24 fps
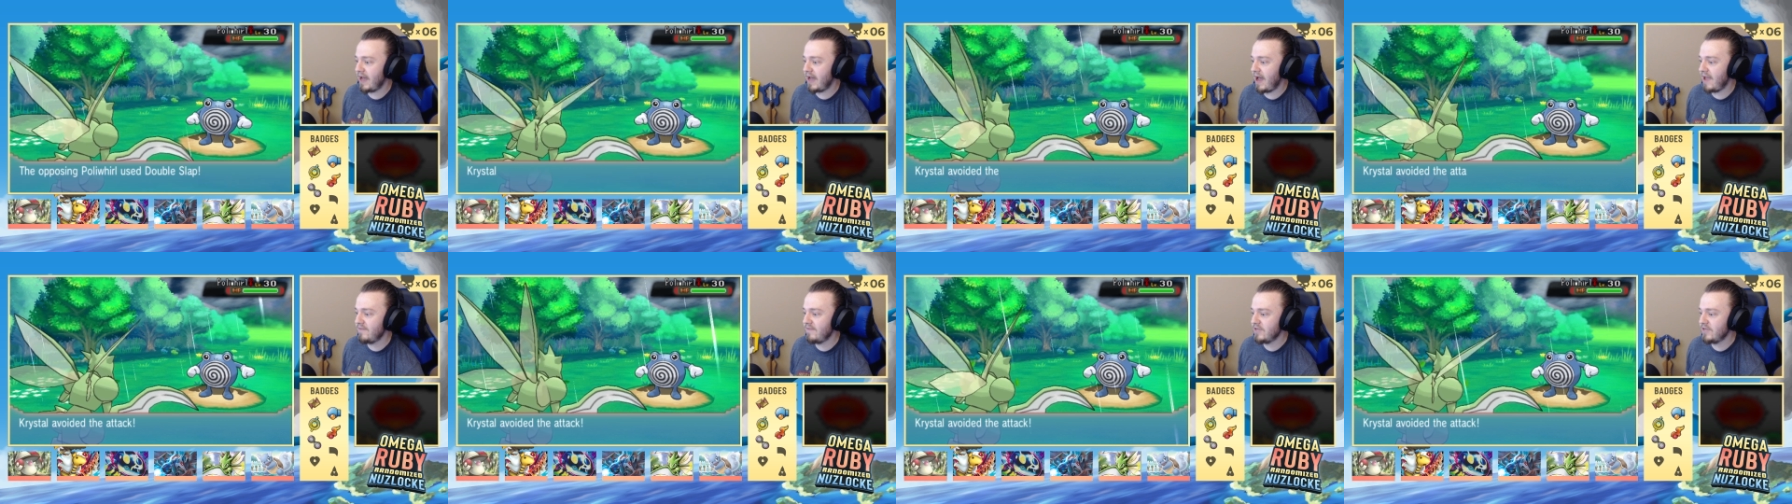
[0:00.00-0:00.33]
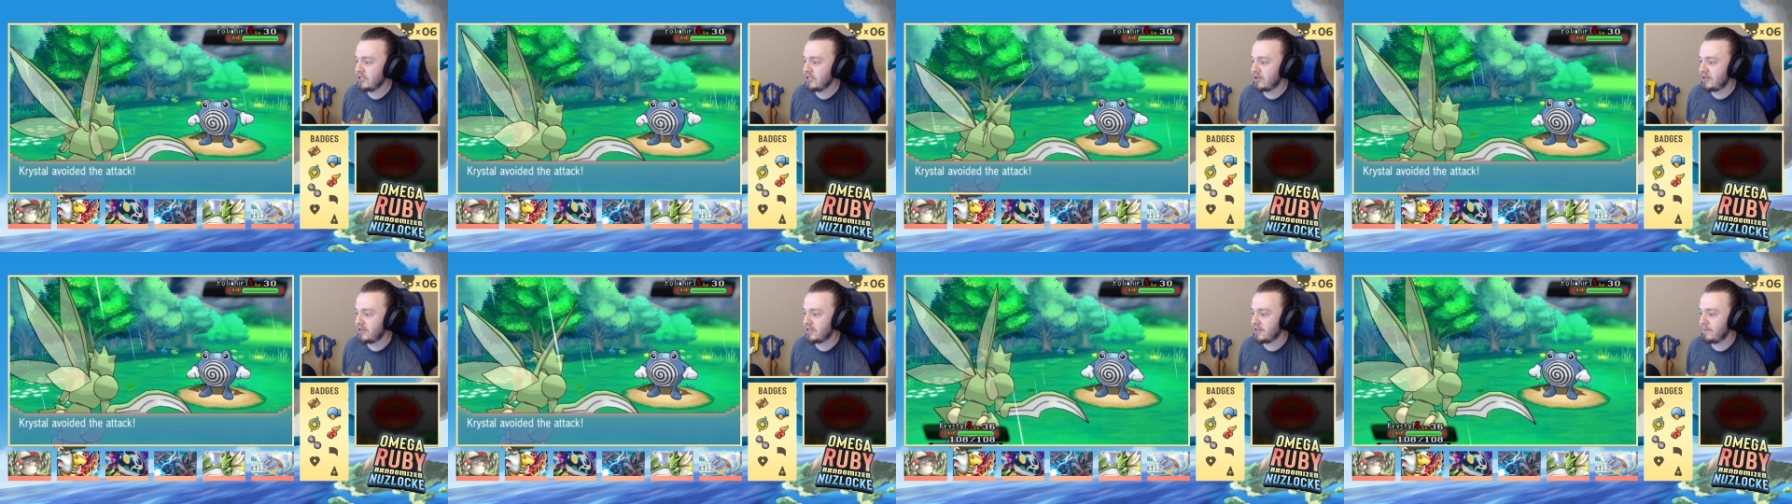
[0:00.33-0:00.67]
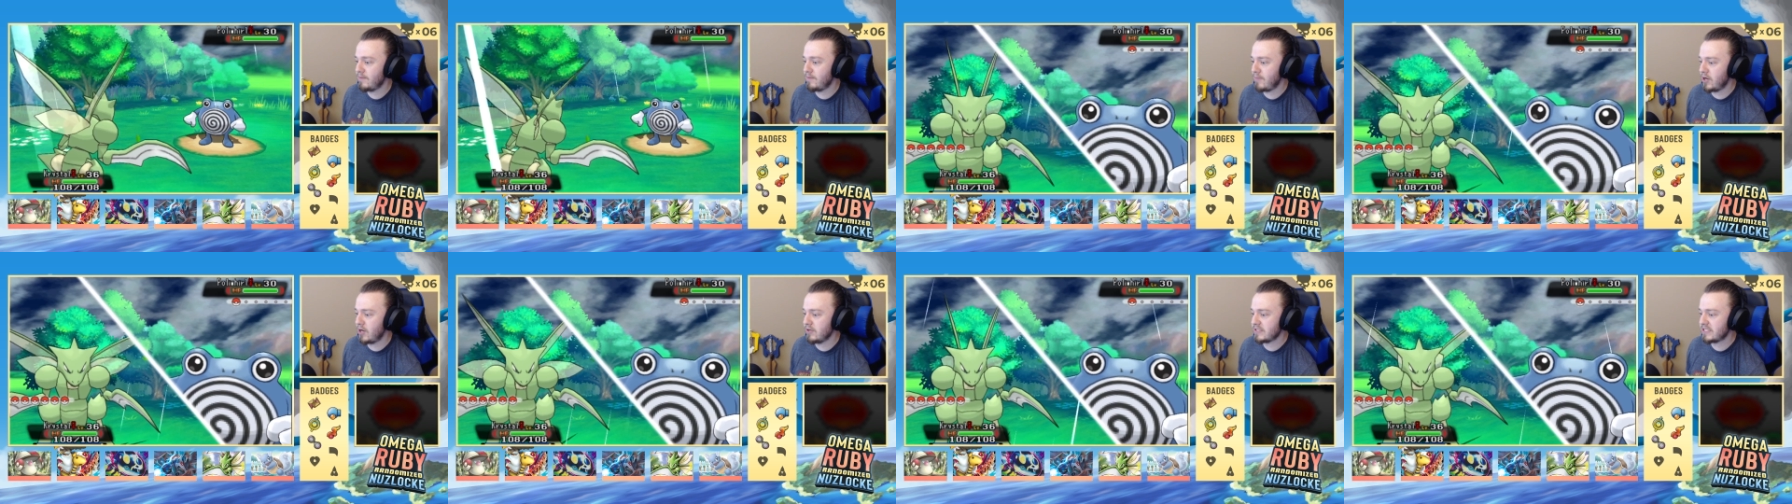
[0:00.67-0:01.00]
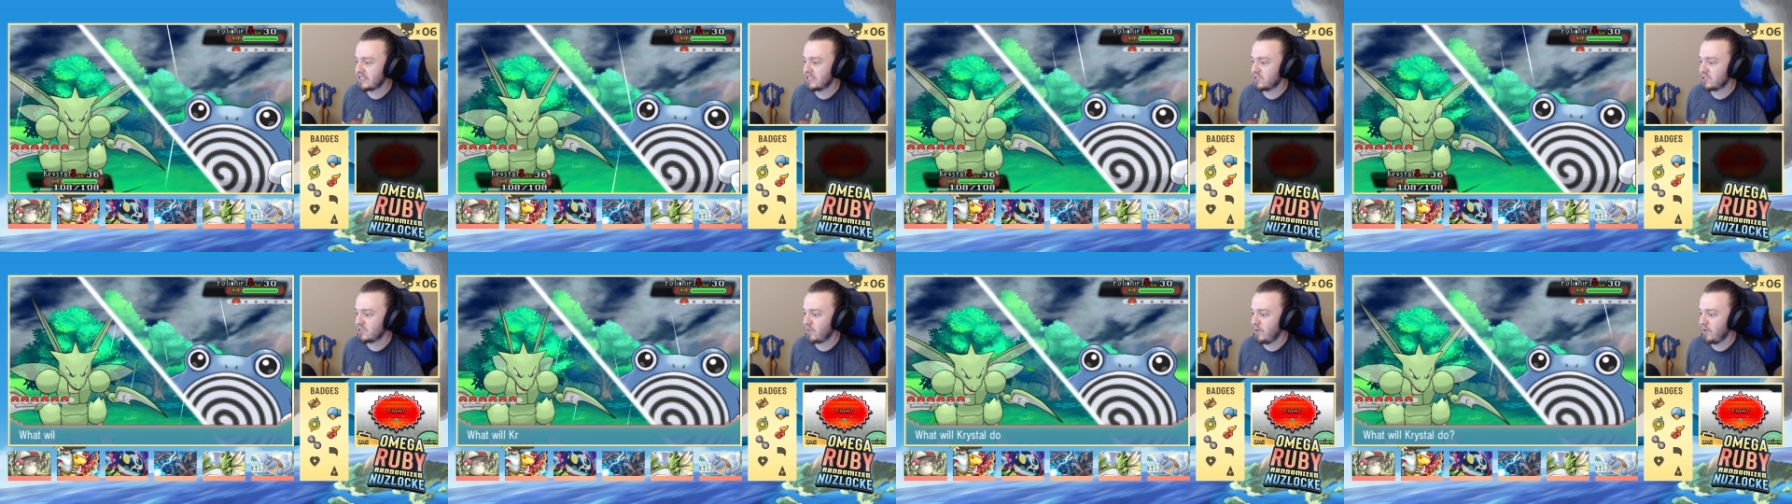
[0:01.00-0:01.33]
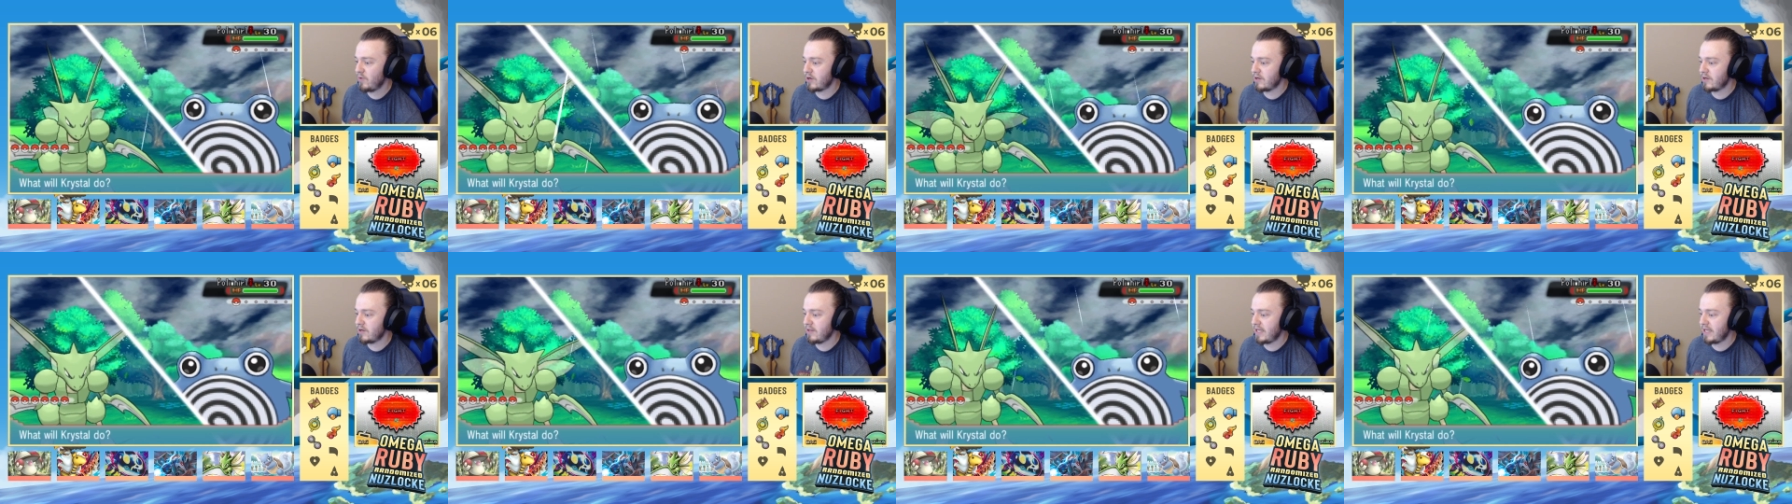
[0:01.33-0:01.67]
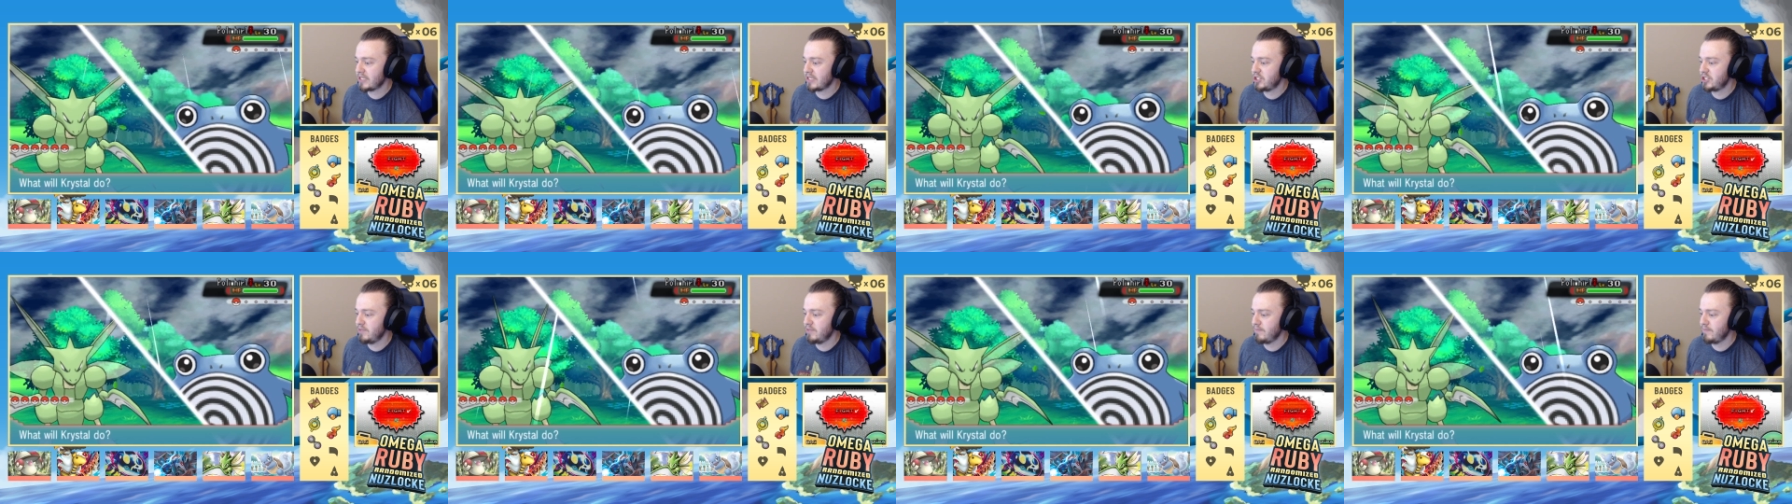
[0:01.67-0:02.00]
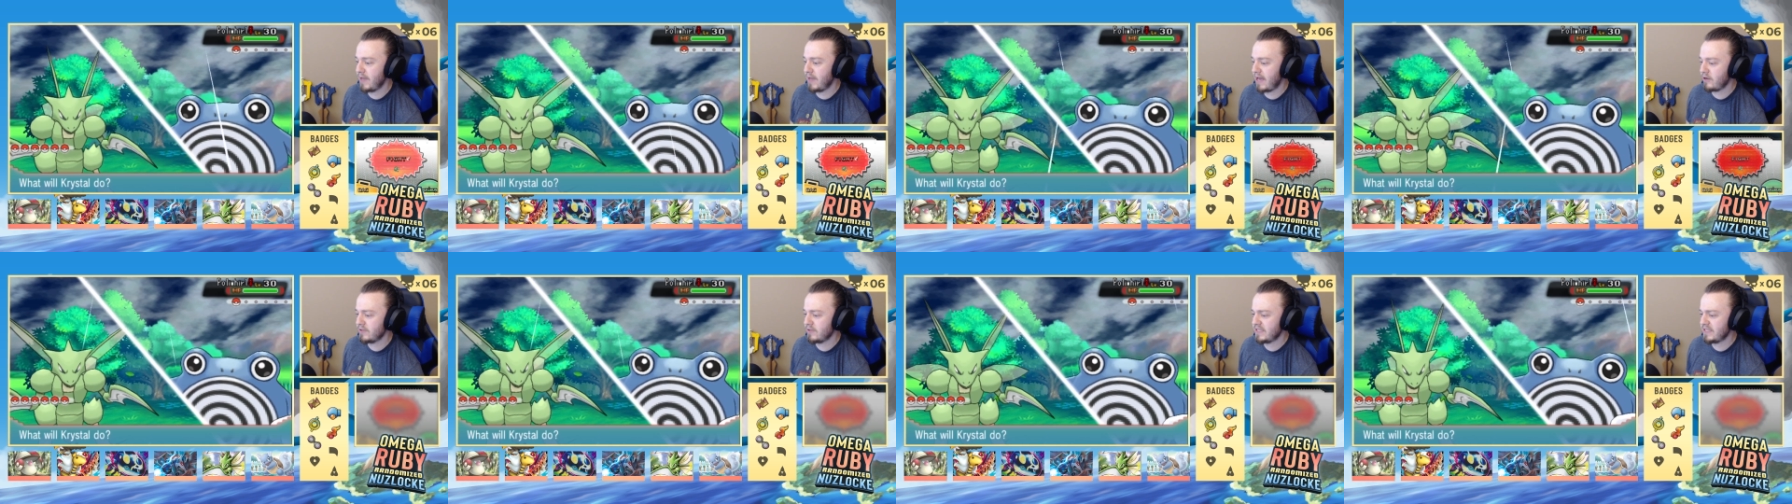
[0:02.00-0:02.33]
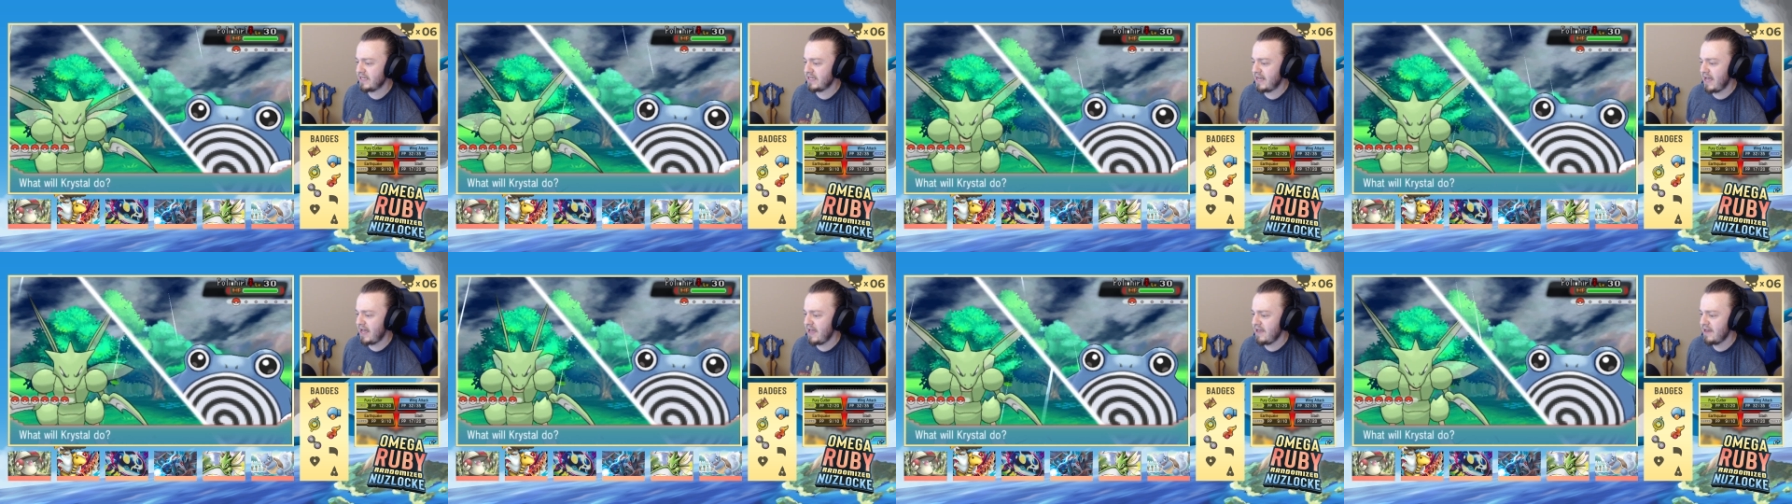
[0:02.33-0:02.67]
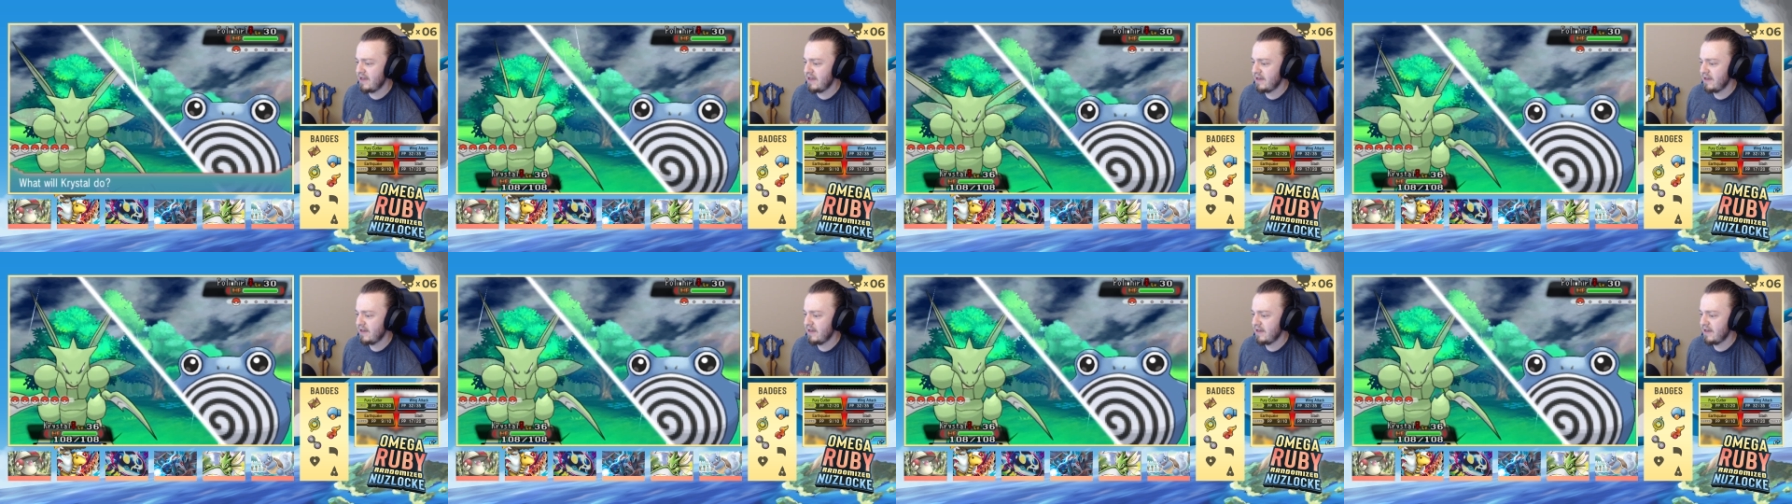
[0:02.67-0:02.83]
I haven't gone to the Mart since we won our last gym battle, did I?